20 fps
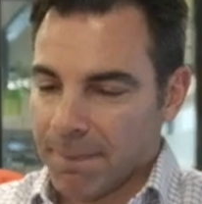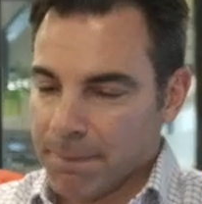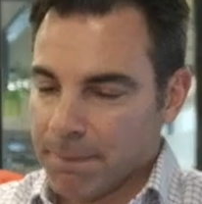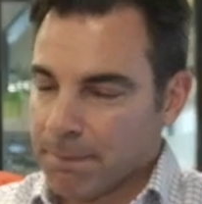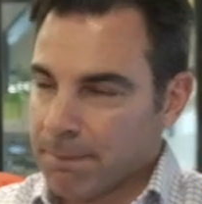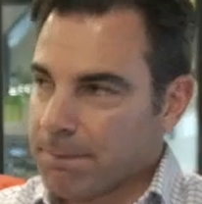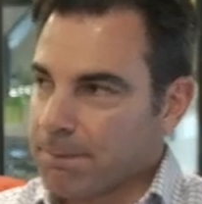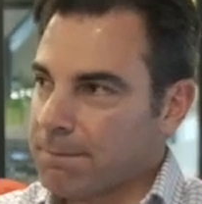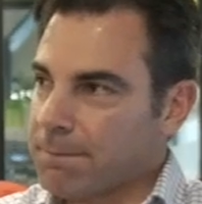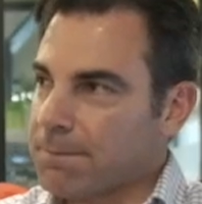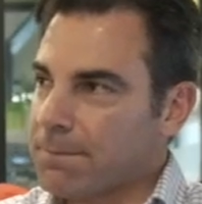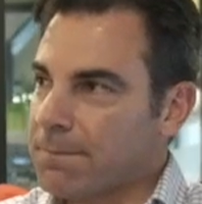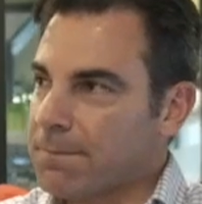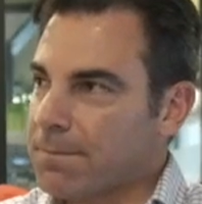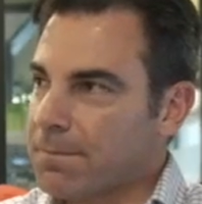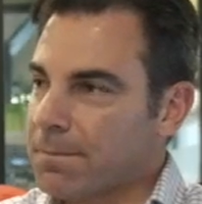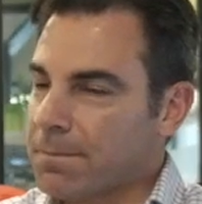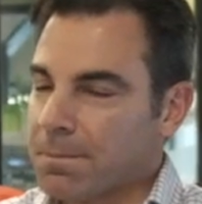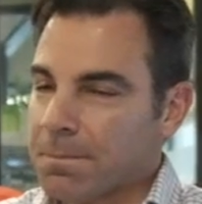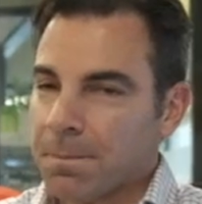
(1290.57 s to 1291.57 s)

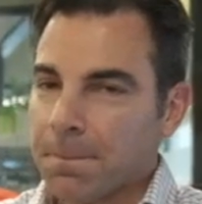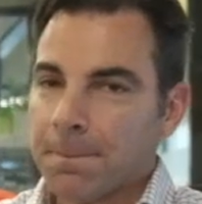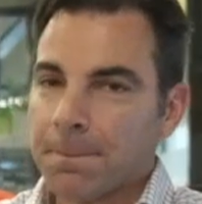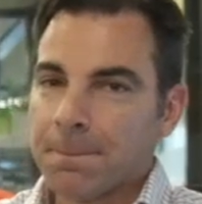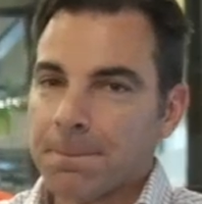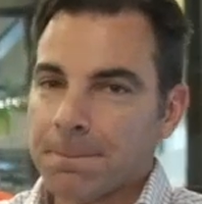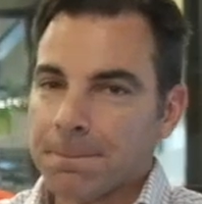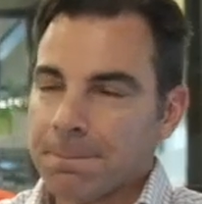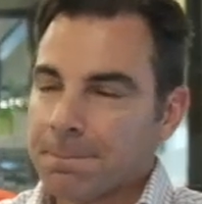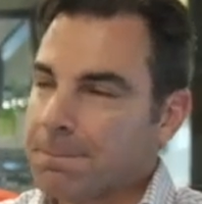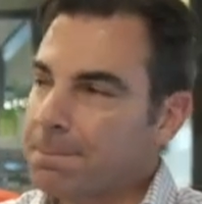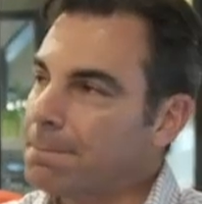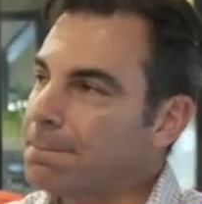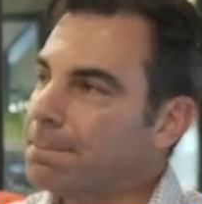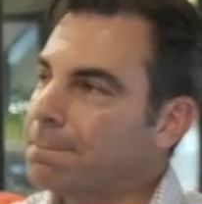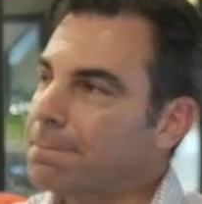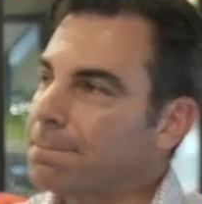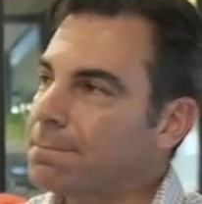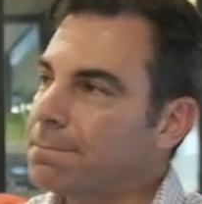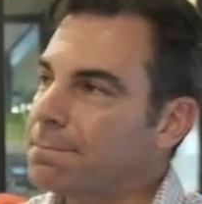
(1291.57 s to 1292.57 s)

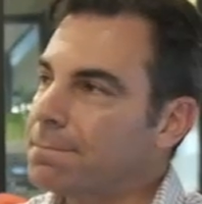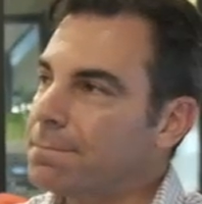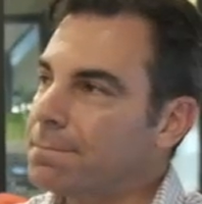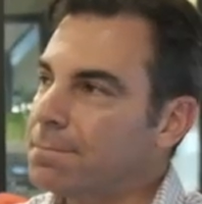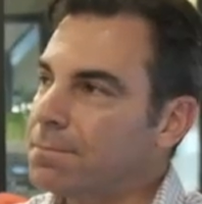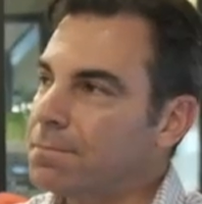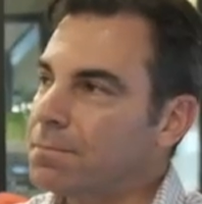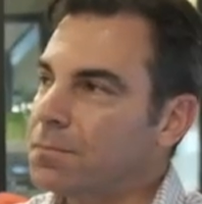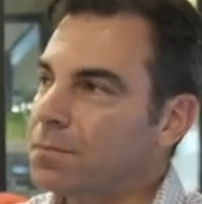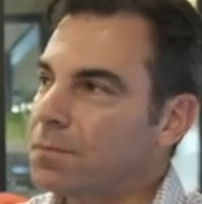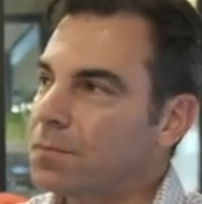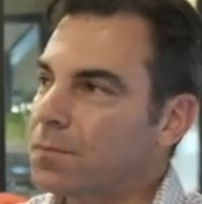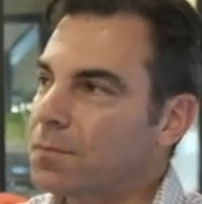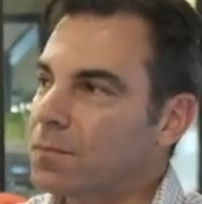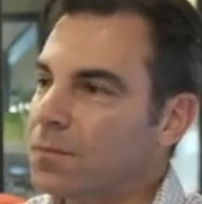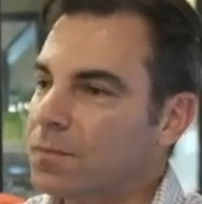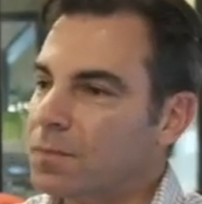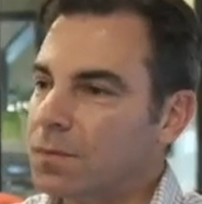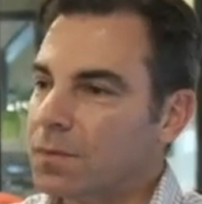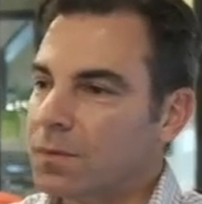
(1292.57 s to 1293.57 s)

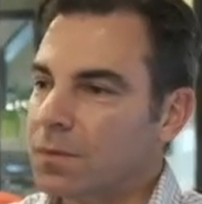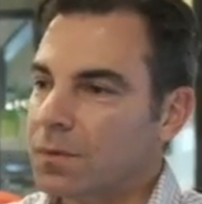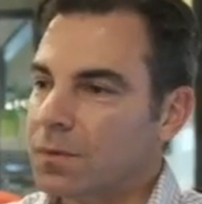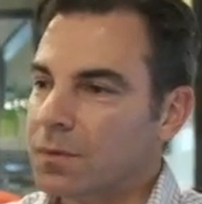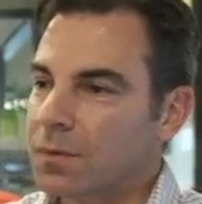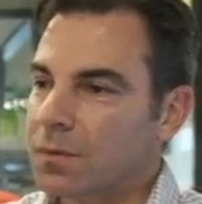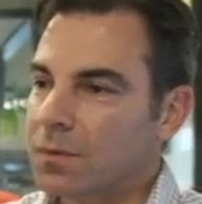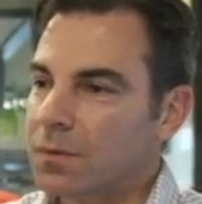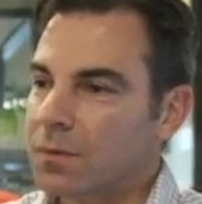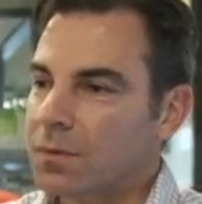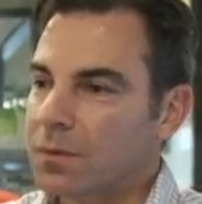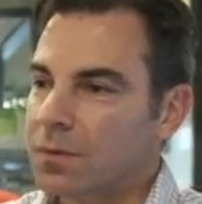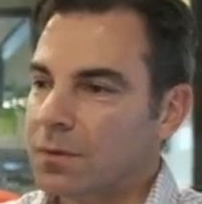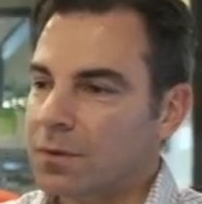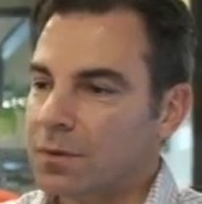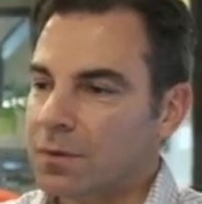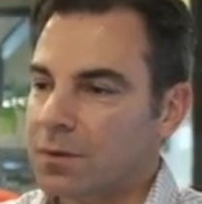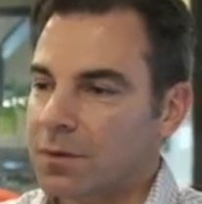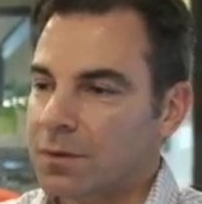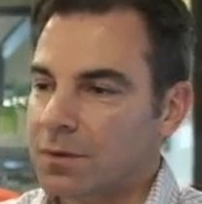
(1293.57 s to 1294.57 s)

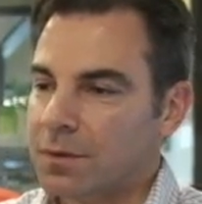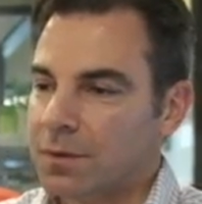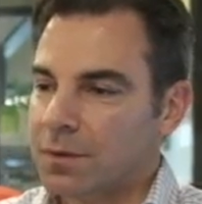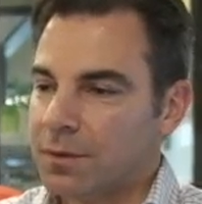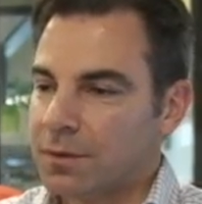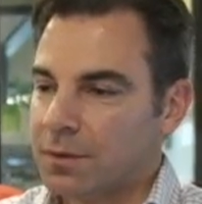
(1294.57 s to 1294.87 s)
(not speaking)